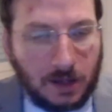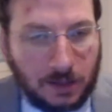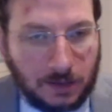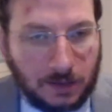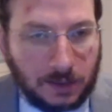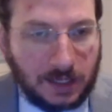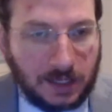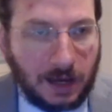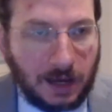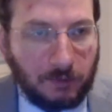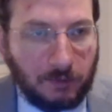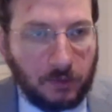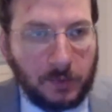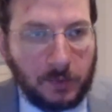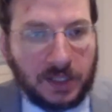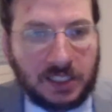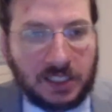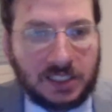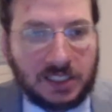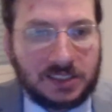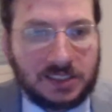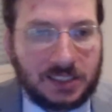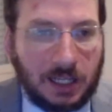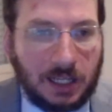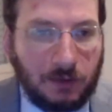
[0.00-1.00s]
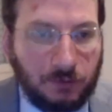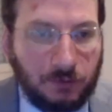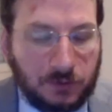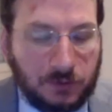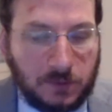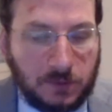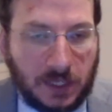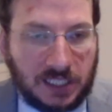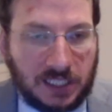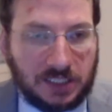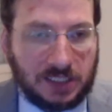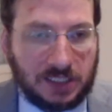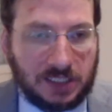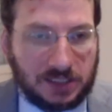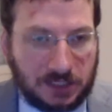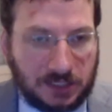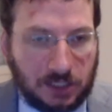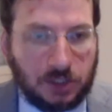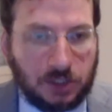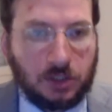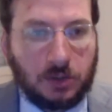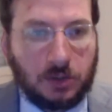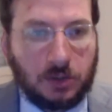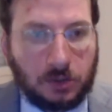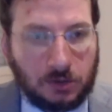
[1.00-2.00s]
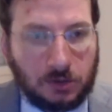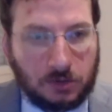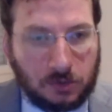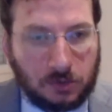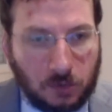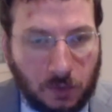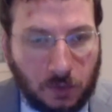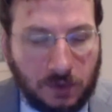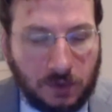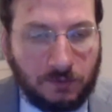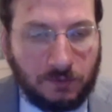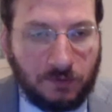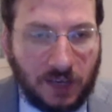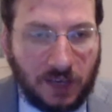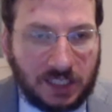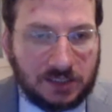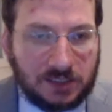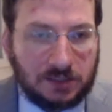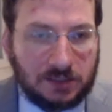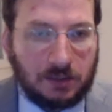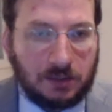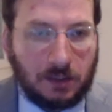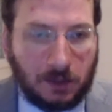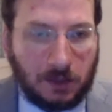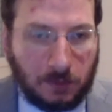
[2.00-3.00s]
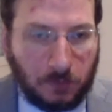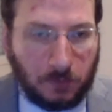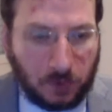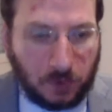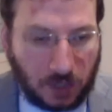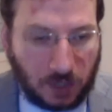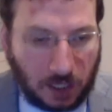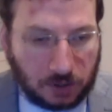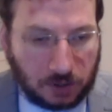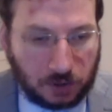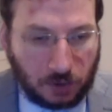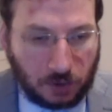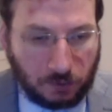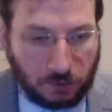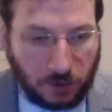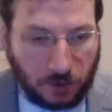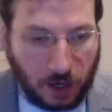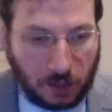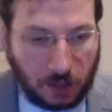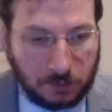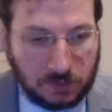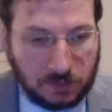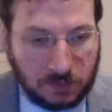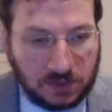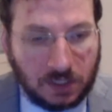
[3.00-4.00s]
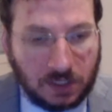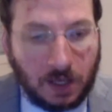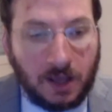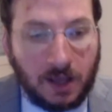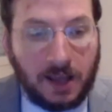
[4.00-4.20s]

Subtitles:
the government itself make a decision to invest in the production of arms.